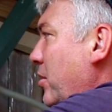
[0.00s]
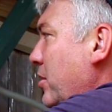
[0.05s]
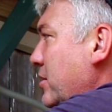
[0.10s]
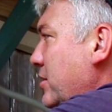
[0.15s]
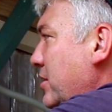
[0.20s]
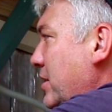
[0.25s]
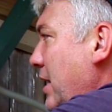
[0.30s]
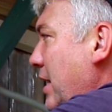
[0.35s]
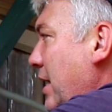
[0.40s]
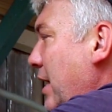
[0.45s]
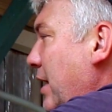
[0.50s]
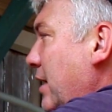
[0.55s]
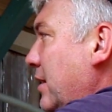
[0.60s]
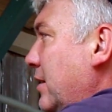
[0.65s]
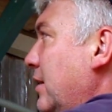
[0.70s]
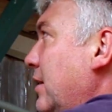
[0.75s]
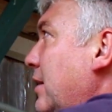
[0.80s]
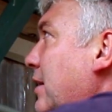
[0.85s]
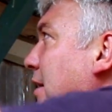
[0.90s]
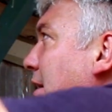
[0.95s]
box there,
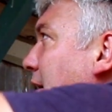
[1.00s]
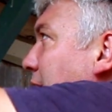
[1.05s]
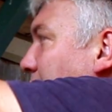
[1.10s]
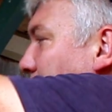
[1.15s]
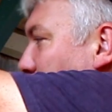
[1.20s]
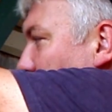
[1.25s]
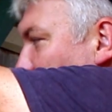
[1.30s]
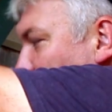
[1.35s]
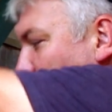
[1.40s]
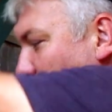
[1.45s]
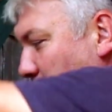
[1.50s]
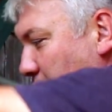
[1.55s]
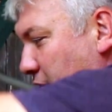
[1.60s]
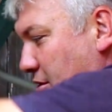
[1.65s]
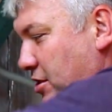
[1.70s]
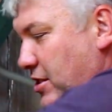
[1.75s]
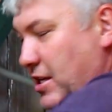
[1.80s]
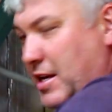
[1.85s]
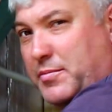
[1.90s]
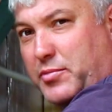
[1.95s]
and I've got
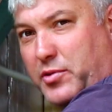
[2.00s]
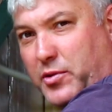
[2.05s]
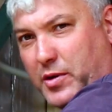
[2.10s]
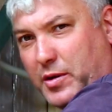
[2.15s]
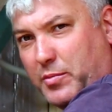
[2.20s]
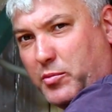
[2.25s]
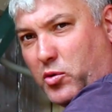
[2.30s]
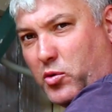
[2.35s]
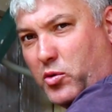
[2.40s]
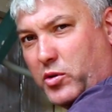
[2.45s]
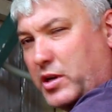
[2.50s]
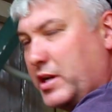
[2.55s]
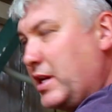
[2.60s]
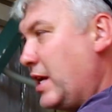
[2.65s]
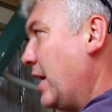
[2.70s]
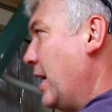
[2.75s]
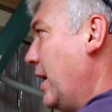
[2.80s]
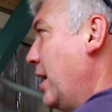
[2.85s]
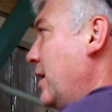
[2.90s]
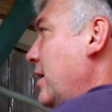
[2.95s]
this temporary board in
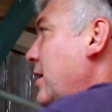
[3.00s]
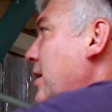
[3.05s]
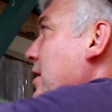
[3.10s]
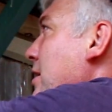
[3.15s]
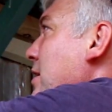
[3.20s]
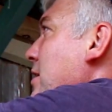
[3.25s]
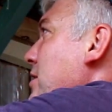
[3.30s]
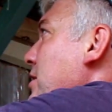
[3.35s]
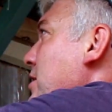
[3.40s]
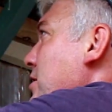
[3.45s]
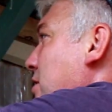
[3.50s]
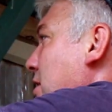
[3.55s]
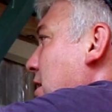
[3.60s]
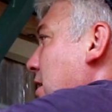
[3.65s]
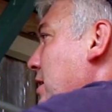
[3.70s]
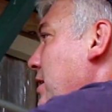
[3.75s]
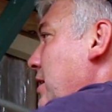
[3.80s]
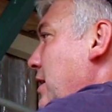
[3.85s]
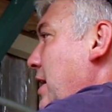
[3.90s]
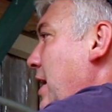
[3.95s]
here just
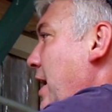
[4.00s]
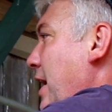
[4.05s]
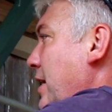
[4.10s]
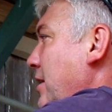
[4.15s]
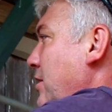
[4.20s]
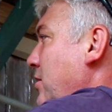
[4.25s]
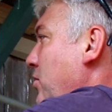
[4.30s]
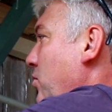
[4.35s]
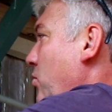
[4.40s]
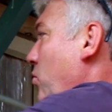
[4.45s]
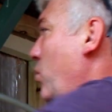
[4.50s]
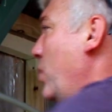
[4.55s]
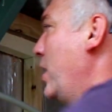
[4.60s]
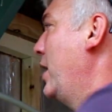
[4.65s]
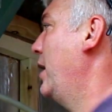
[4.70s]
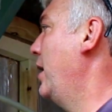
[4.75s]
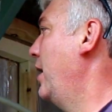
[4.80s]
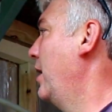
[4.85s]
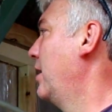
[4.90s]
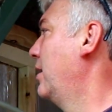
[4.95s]
to indicate
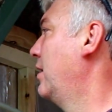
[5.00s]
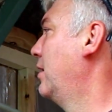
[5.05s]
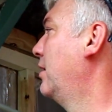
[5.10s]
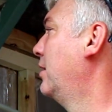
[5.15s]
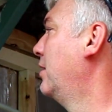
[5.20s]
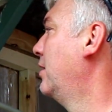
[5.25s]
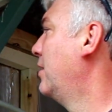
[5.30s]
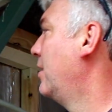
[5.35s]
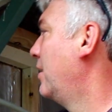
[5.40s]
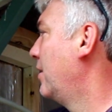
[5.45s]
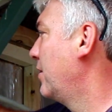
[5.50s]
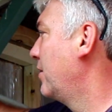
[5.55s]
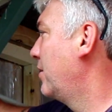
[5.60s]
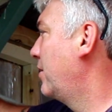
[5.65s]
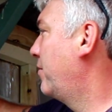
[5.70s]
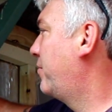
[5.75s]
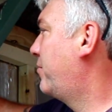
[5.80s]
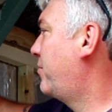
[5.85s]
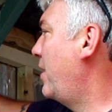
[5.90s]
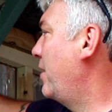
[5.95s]
where
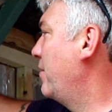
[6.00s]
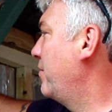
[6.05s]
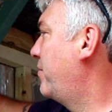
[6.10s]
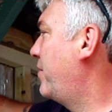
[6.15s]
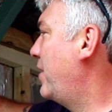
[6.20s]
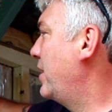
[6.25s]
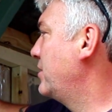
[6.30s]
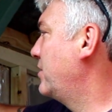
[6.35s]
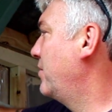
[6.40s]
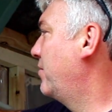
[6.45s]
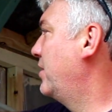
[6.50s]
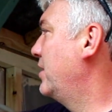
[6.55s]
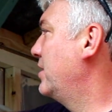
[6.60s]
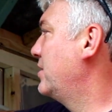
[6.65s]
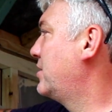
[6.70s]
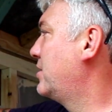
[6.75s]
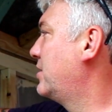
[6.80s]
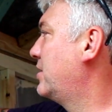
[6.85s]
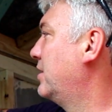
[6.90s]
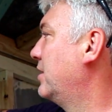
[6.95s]
the front face of
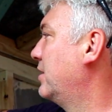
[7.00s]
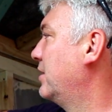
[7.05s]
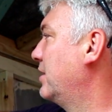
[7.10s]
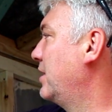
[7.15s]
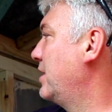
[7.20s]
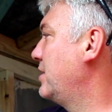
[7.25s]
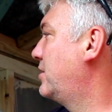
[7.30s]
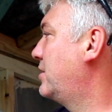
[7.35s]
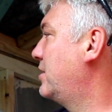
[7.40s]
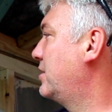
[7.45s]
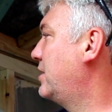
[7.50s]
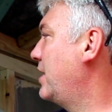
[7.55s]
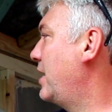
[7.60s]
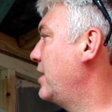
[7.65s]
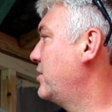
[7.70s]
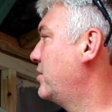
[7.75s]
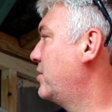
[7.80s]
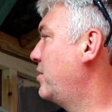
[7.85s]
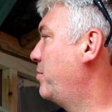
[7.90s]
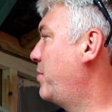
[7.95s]
this needs to
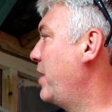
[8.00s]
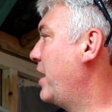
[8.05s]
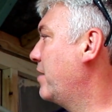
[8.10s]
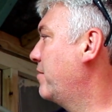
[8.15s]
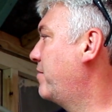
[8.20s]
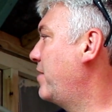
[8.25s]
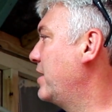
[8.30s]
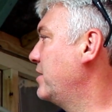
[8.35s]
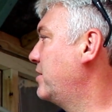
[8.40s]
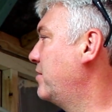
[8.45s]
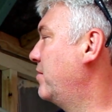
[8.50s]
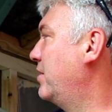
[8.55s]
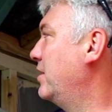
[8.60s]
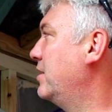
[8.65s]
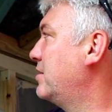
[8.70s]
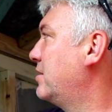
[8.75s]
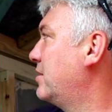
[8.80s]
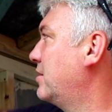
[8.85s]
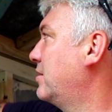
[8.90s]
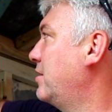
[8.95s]
touch the back face of
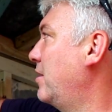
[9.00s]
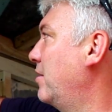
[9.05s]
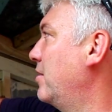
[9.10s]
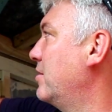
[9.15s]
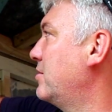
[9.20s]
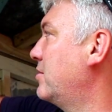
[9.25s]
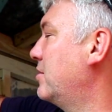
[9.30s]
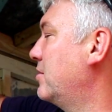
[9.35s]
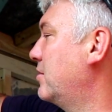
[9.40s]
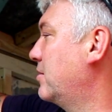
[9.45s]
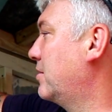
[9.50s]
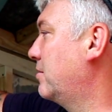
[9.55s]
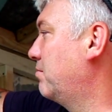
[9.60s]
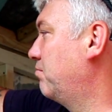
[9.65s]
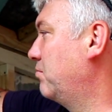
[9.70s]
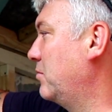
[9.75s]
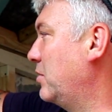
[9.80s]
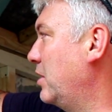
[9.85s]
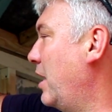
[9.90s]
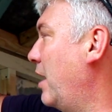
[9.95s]
this. So this is,
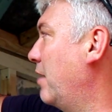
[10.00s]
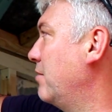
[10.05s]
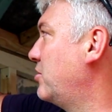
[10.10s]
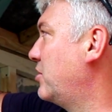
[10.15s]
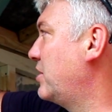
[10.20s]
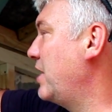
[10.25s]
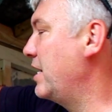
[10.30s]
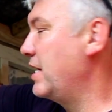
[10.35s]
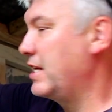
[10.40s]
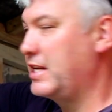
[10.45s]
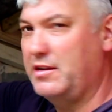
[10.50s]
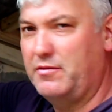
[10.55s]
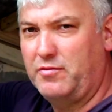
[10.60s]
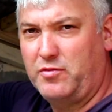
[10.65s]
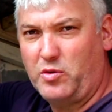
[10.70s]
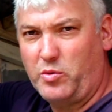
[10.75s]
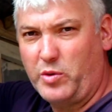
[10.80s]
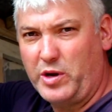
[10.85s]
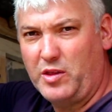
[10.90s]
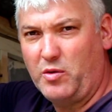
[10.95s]
you know, standing in
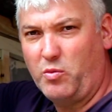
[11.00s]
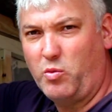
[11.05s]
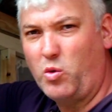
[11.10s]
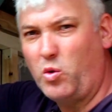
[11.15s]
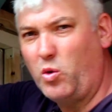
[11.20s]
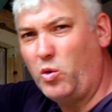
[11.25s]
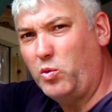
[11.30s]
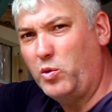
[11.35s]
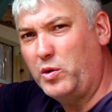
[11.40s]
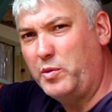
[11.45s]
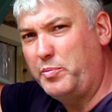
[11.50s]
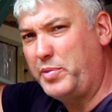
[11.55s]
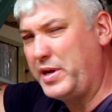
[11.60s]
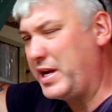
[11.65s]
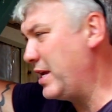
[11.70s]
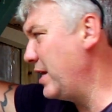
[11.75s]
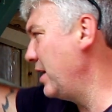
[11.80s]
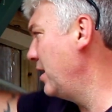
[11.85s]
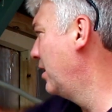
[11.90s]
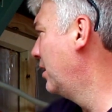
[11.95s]
for where the wall would
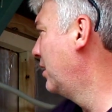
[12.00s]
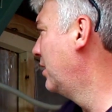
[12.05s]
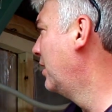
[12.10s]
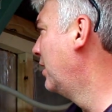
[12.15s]
be.